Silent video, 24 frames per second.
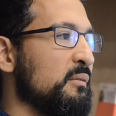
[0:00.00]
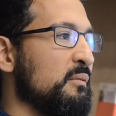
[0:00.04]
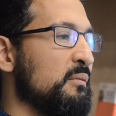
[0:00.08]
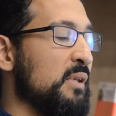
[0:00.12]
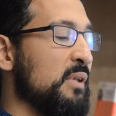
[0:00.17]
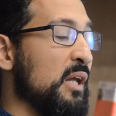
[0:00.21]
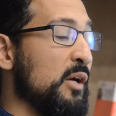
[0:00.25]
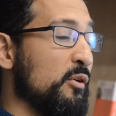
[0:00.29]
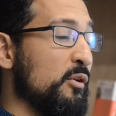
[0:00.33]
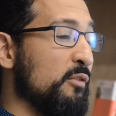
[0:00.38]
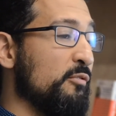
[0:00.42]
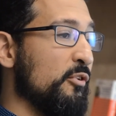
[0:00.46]

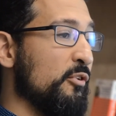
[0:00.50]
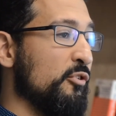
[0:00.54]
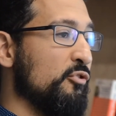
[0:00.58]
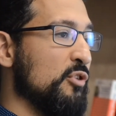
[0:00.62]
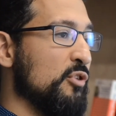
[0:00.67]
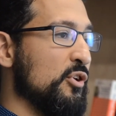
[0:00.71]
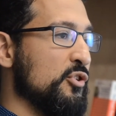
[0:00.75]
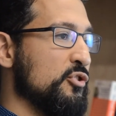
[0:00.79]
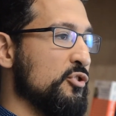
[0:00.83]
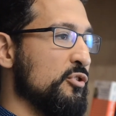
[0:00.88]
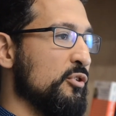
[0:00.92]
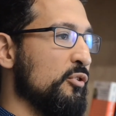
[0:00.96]
cloud
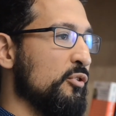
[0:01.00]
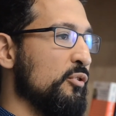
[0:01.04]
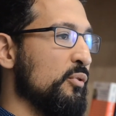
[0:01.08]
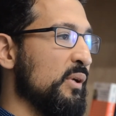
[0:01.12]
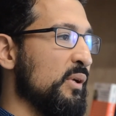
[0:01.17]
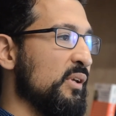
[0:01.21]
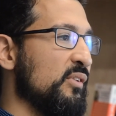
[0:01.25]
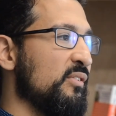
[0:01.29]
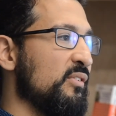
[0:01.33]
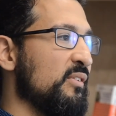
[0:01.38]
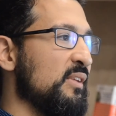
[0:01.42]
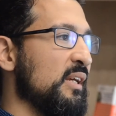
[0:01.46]
infrastructure to
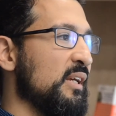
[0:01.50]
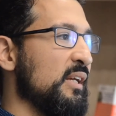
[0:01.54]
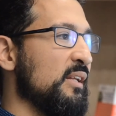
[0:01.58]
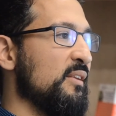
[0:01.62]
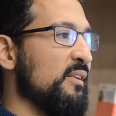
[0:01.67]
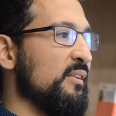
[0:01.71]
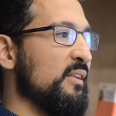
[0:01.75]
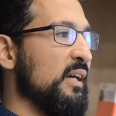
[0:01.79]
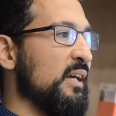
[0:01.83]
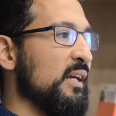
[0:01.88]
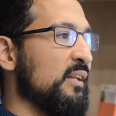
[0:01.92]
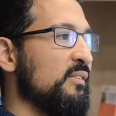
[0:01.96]
a state
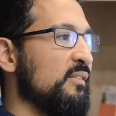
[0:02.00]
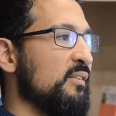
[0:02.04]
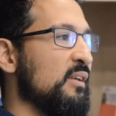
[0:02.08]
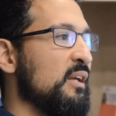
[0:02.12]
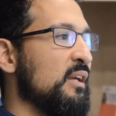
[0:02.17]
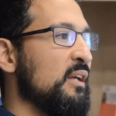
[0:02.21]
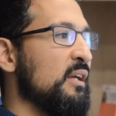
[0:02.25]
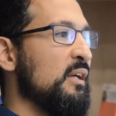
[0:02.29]
that